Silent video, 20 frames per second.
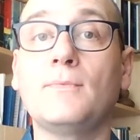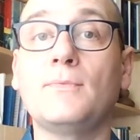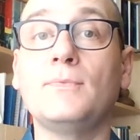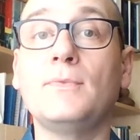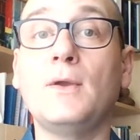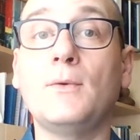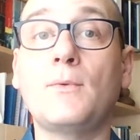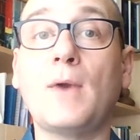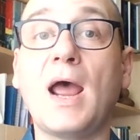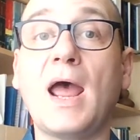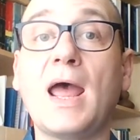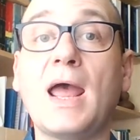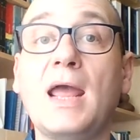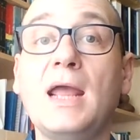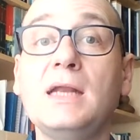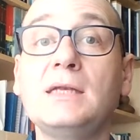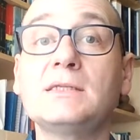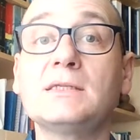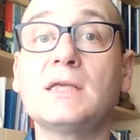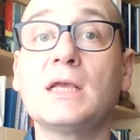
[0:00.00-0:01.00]
the
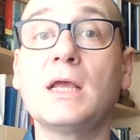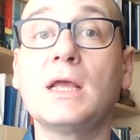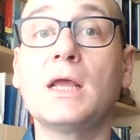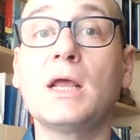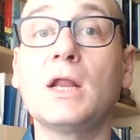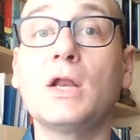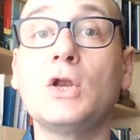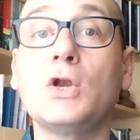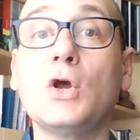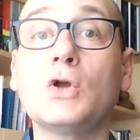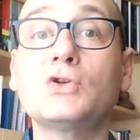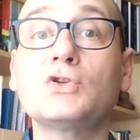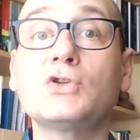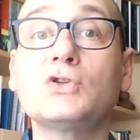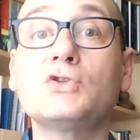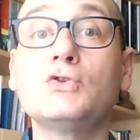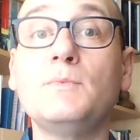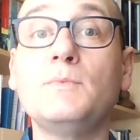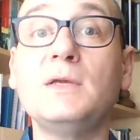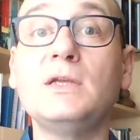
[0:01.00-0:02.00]
right not
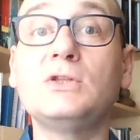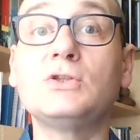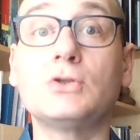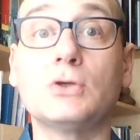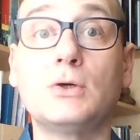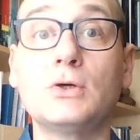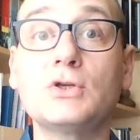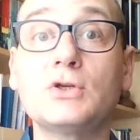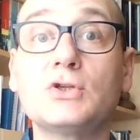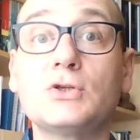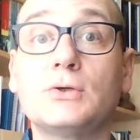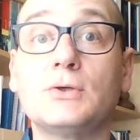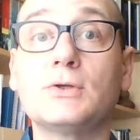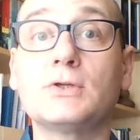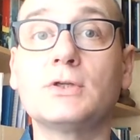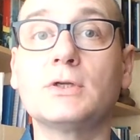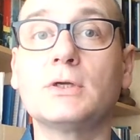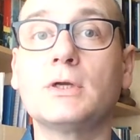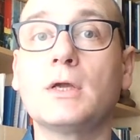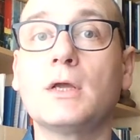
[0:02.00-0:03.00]
to be
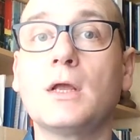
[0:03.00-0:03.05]
tortured,